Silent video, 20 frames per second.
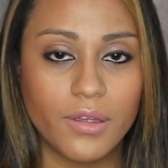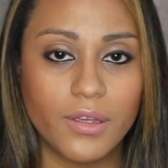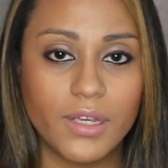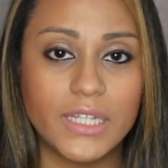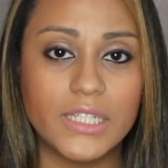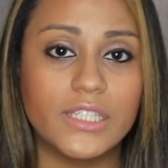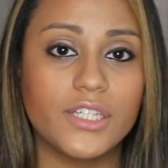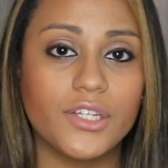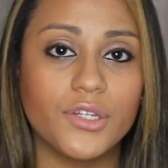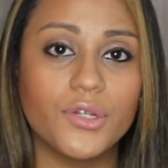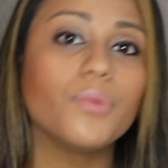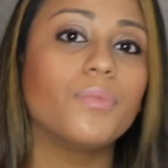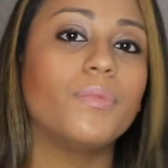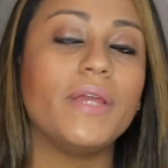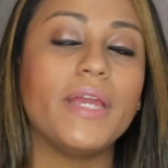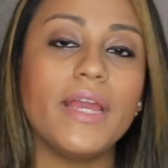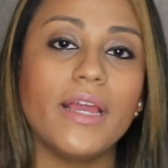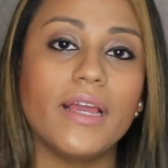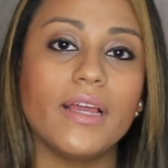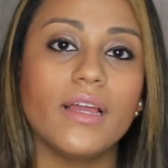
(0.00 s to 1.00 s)
consider
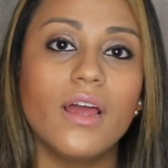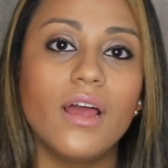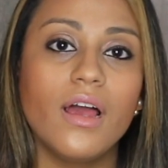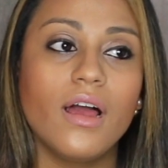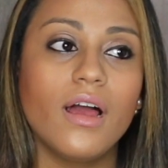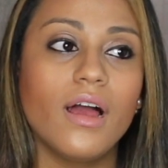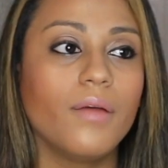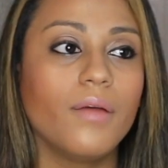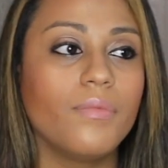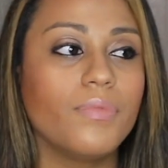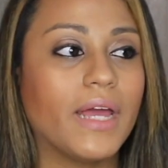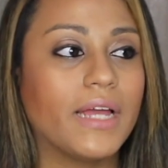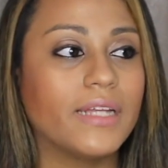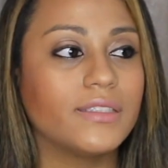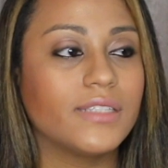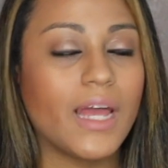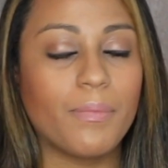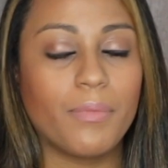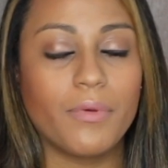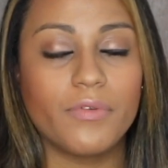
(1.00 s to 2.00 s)
being
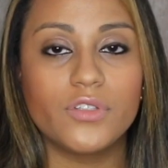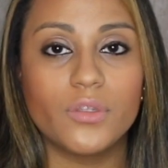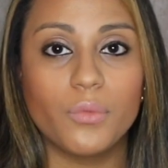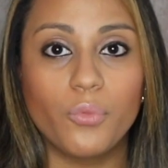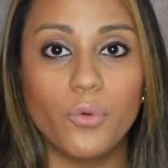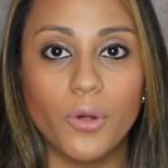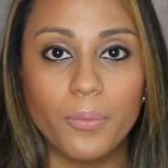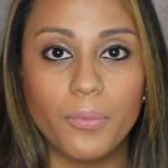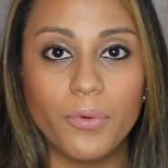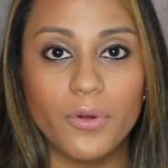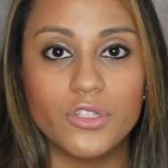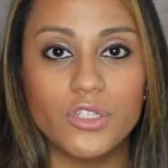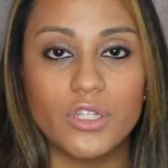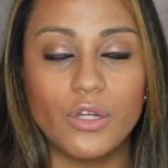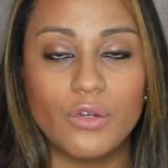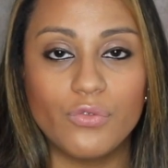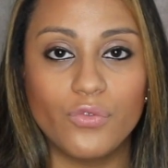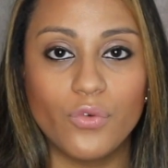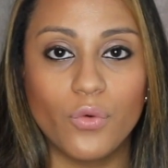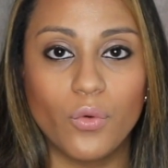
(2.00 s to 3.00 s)
that type of support
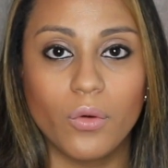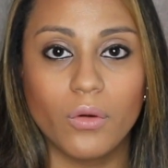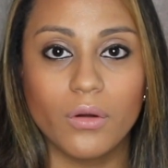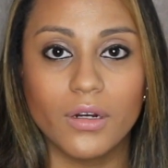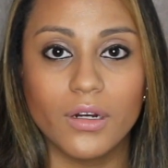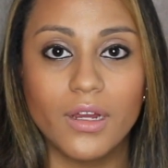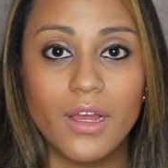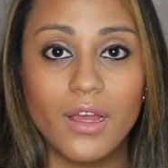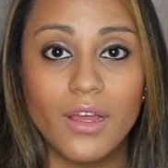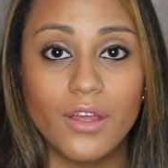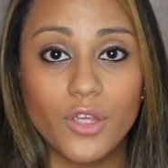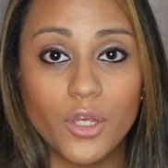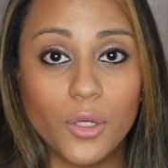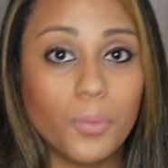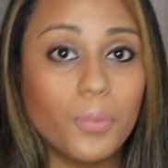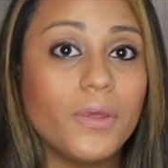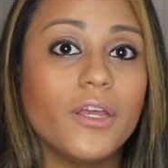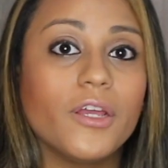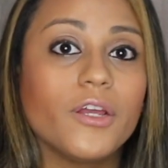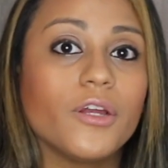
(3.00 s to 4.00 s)
person for
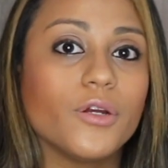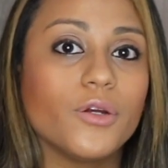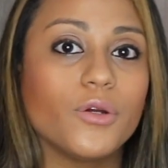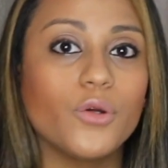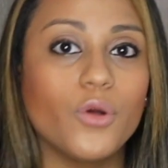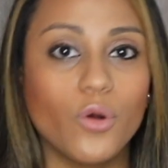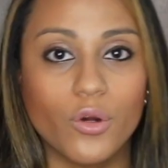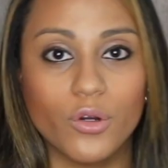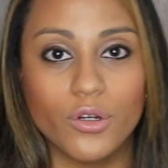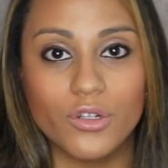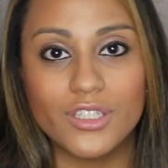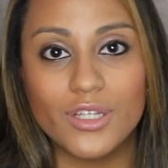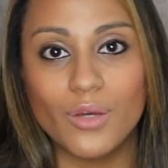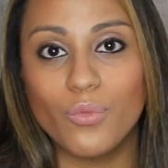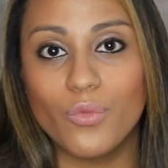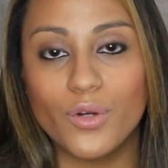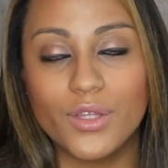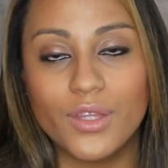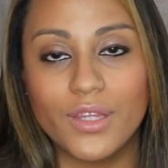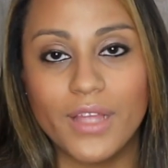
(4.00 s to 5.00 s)
your peer or
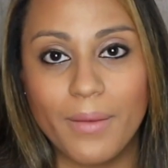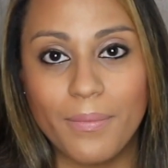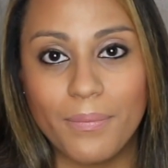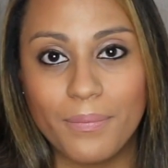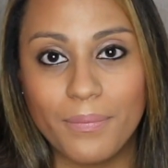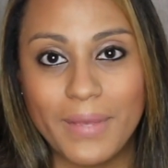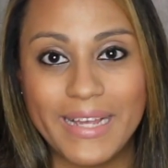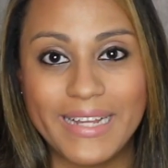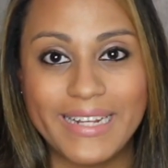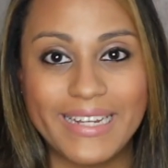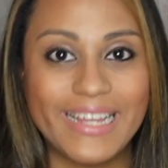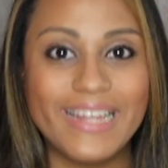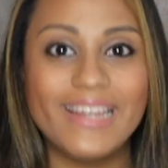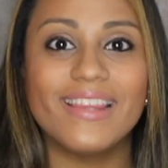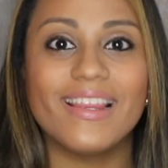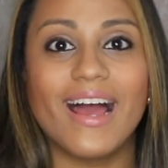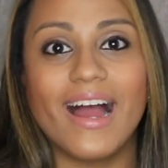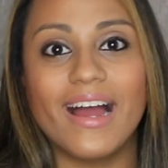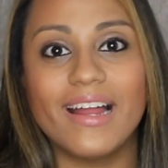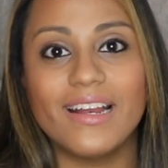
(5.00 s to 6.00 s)
someone that may
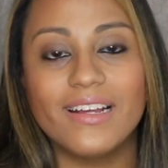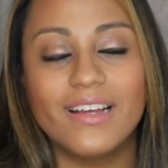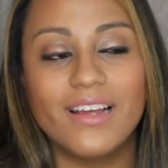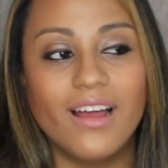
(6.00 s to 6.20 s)
need that.